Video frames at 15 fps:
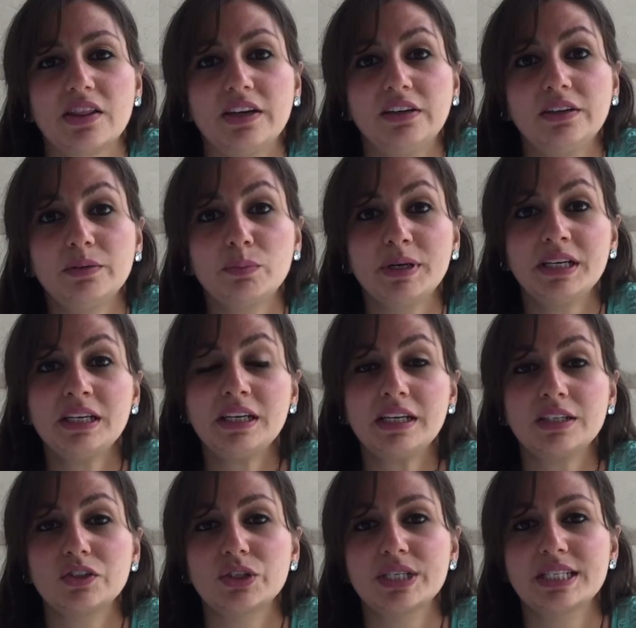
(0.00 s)
There are many
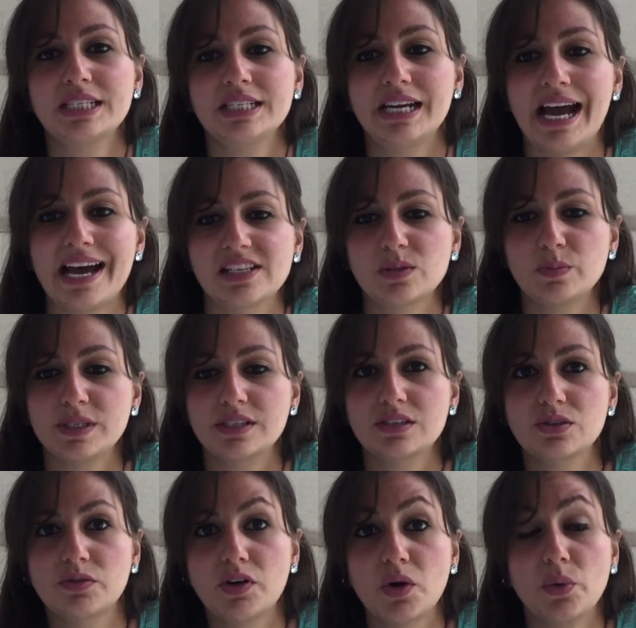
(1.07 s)
interesting
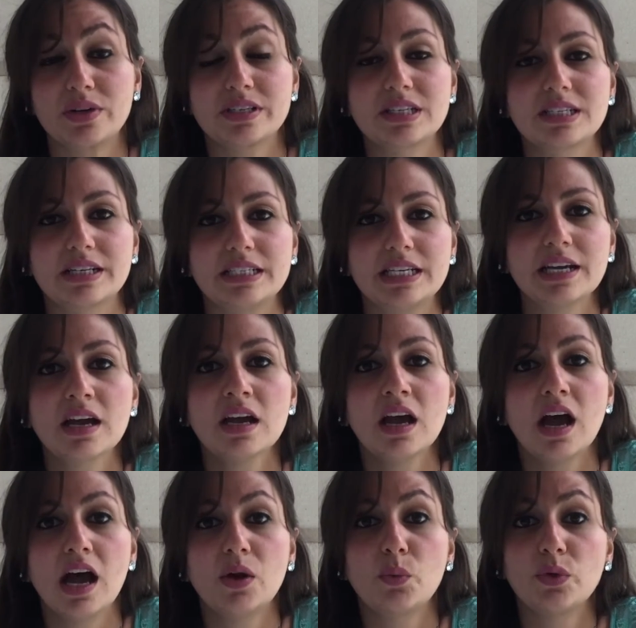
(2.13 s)
aspects of our study
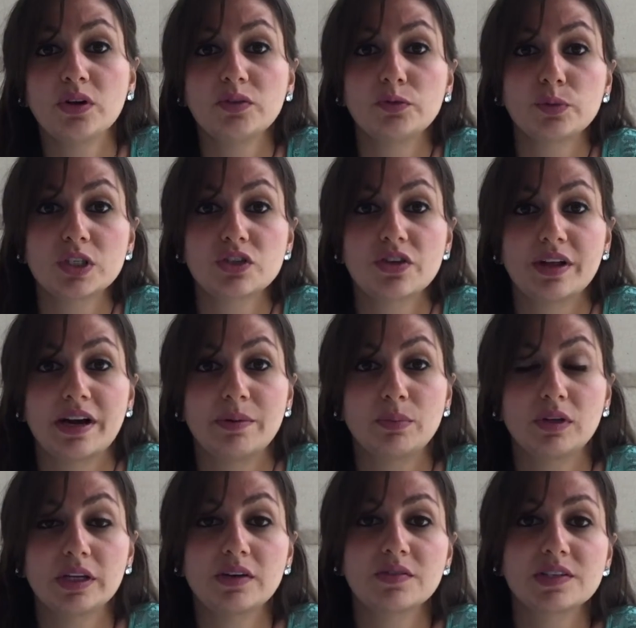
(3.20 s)
and one of which that I
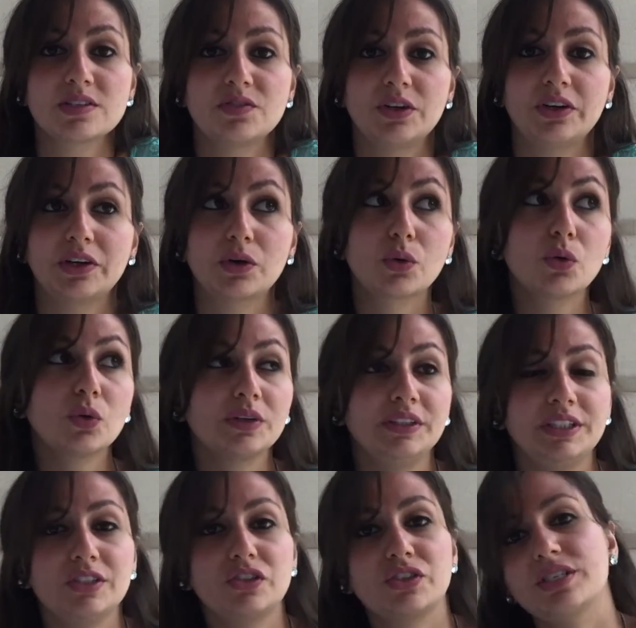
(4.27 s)
believe is very cool
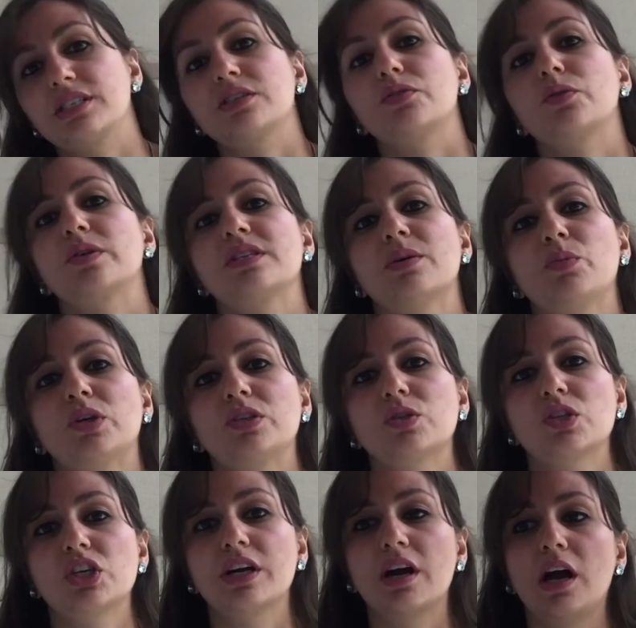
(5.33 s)
and interesting for someone
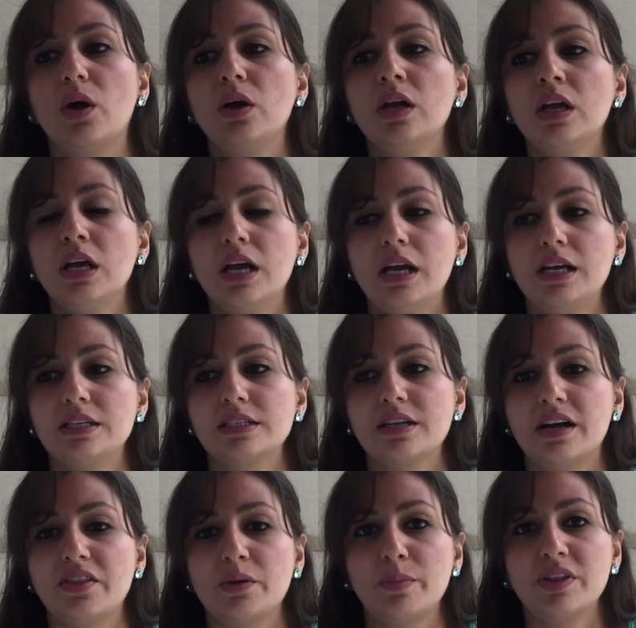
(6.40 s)
to check out is
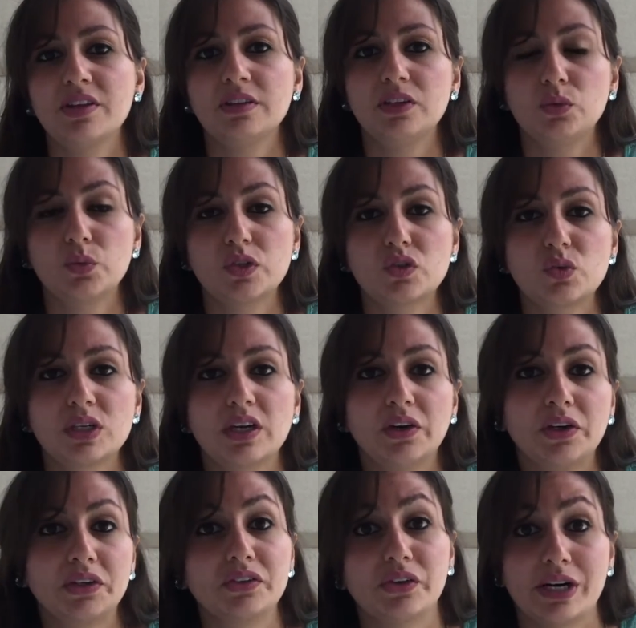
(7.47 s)
that the method in which we
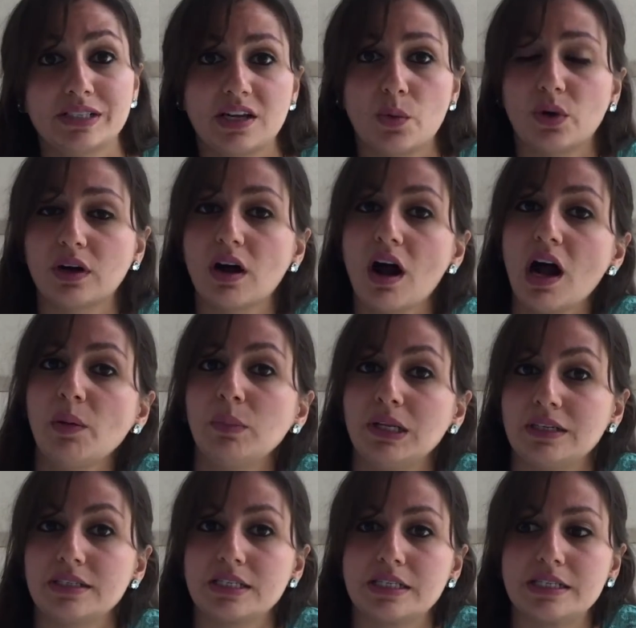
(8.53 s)
characterize our
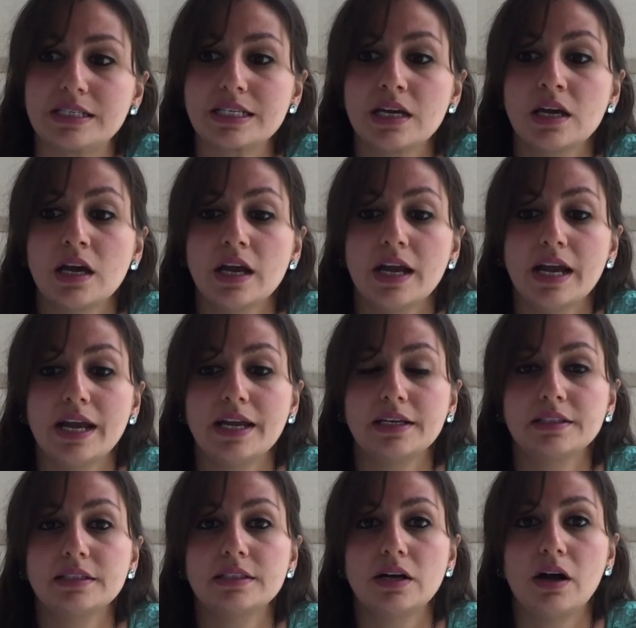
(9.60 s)
complexes
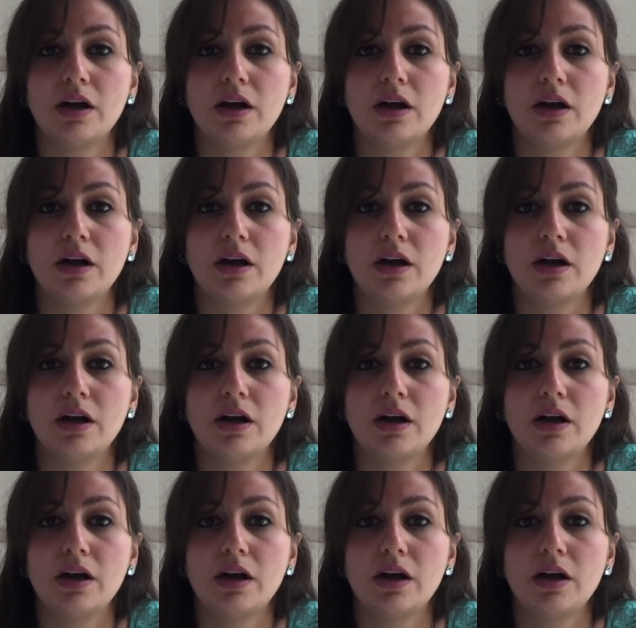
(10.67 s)
and